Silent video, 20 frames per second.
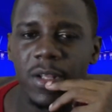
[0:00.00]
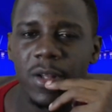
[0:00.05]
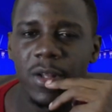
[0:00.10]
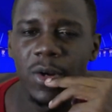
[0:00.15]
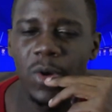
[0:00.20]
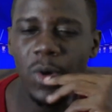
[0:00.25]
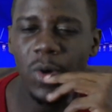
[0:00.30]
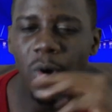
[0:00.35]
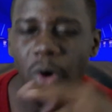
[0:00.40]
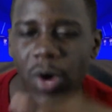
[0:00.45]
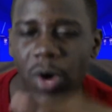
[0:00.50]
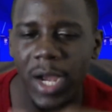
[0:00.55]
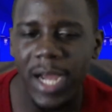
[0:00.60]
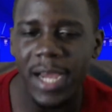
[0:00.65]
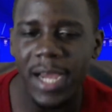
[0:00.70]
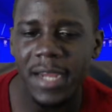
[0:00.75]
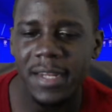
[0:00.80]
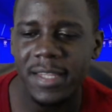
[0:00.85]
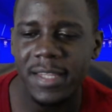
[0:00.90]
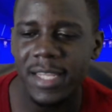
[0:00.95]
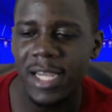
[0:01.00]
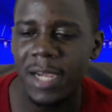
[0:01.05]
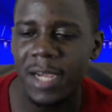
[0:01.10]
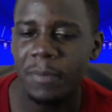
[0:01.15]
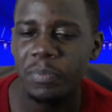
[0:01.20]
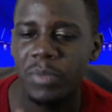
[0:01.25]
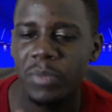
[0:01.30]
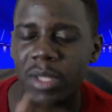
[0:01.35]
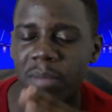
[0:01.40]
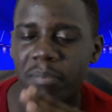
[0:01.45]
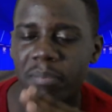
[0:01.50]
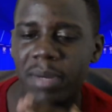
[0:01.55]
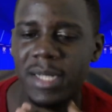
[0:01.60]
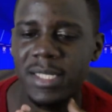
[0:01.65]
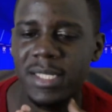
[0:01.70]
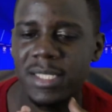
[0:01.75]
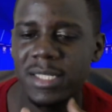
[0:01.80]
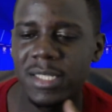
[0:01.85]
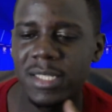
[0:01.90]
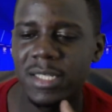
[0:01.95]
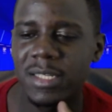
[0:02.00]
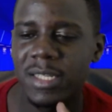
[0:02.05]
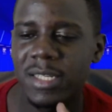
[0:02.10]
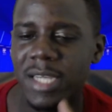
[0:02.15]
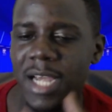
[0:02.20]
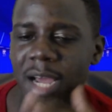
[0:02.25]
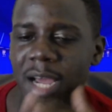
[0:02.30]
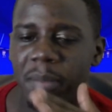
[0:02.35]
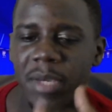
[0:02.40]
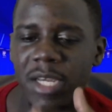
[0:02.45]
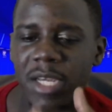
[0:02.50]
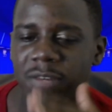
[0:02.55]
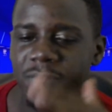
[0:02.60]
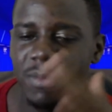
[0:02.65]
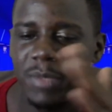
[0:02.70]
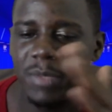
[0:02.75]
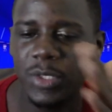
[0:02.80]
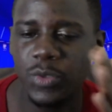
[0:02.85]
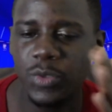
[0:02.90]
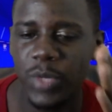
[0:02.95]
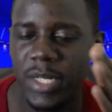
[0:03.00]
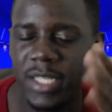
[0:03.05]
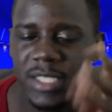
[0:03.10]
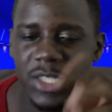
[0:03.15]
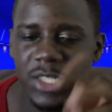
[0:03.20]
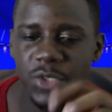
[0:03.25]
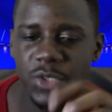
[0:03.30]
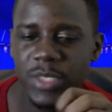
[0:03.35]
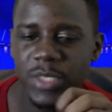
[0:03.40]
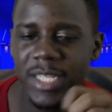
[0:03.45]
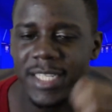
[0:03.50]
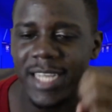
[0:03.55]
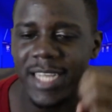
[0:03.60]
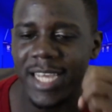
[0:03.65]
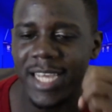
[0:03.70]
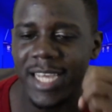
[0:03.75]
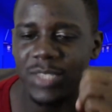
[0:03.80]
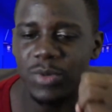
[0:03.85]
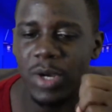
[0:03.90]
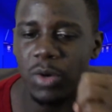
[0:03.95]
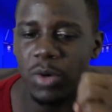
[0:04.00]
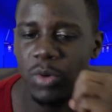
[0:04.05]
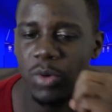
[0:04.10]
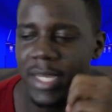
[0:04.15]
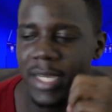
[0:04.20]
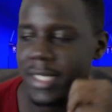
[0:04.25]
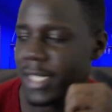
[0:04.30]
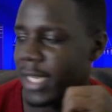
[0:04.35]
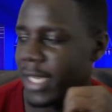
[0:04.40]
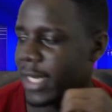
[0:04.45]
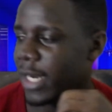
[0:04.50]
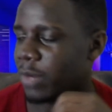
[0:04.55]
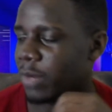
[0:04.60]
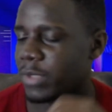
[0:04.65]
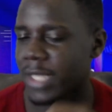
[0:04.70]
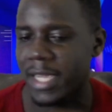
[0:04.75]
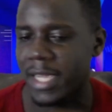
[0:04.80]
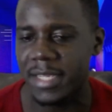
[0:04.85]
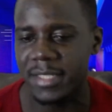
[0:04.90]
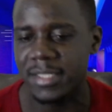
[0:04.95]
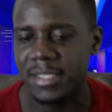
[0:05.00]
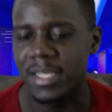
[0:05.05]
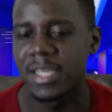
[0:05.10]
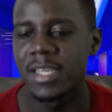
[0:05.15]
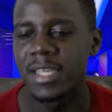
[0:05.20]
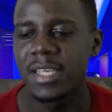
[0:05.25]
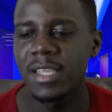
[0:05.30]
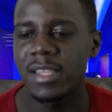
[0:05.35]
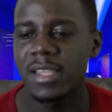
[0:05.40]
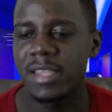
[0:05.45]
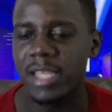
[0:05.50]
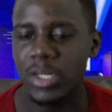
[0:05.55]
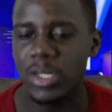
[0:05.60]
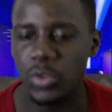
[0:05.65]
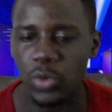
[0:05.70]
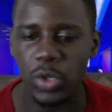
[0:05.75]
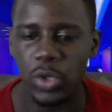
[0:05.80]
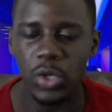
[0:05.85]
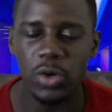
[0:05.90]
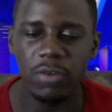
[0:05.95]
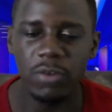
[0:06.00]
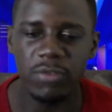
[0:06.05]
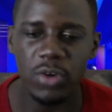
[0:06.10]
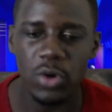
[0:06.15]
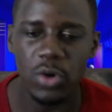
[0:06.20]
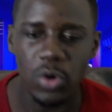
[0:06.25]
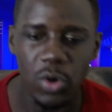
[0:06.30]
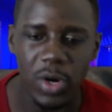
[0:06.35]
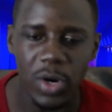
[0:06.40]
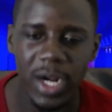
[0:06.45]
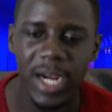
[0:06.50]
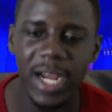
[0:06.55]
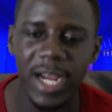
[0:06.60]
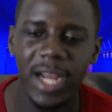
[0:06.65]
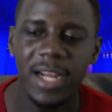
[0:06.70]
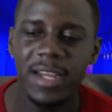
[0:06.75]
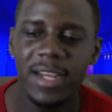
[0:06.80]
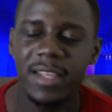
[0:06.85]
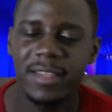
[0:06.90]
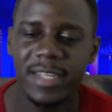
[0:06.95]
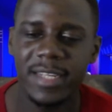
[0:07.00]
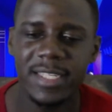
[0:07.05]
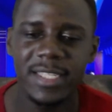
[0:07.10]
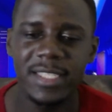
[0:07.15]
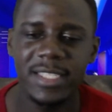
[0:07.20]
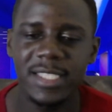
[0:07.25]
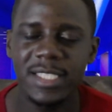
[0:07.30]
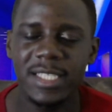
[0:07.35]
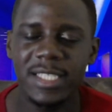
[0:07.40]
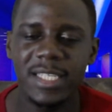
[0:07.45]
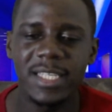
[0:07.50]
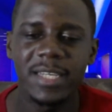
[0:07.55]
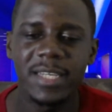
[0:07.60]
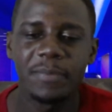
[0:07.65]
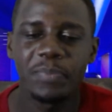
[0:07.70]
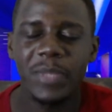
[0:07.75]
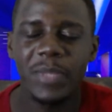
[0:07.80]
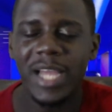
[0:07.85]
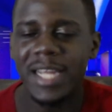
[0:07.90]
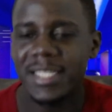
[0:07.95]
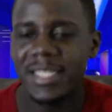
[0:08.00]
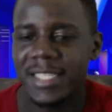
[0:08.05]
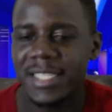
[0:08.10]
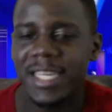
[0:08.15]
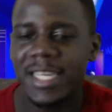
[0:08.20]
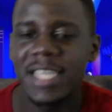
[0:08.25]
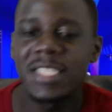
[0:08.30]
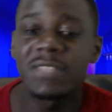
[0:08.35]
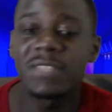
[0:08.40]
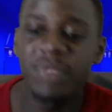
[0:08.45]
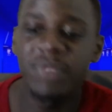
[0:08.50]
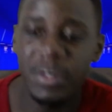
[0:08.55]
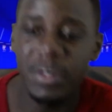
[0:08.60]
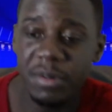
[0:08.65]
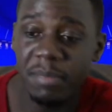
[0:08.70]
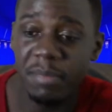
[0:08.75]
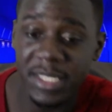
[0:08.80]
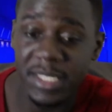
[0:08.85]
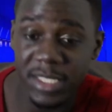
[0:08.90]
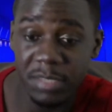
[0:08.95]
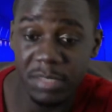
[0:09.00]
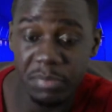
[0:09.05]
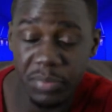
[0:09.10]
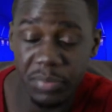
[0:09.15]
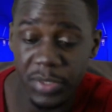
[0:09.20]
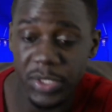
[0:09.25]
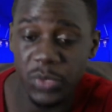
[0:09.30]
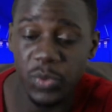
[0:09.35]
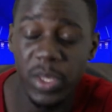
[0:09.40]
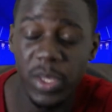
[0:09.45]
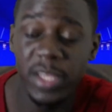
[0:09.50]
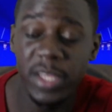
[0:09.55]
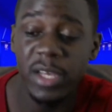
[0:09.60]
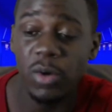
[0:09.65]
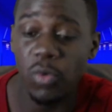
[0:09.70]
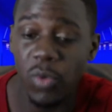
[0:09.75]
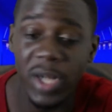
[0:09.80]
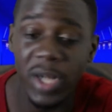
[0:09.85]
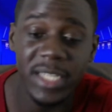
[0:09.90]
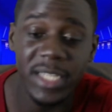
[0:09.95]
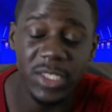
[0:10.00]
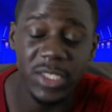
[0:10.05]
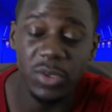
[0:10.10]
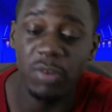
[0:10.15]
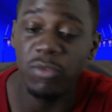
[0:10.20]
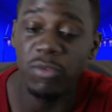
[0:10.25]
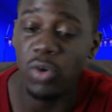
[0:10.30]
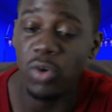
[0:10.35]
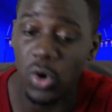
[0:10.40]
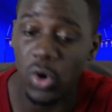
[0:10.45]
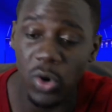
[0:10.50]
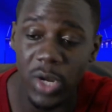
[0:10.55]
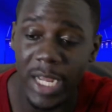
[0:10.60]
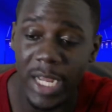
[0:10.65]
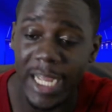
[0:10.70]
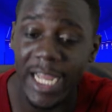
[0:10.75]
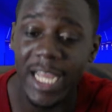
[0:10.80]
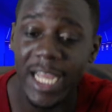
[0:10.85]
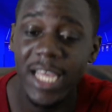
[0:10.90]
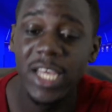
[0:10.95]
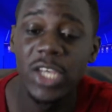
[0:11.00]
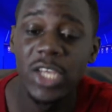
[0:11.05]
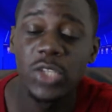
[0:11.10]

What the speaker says: Lokonga in there. But coming in from the training sessions that Arsenal are conducting nowadays, they are talking of Lokonga, that Arteta is very much impressed with the quality of Lokonga.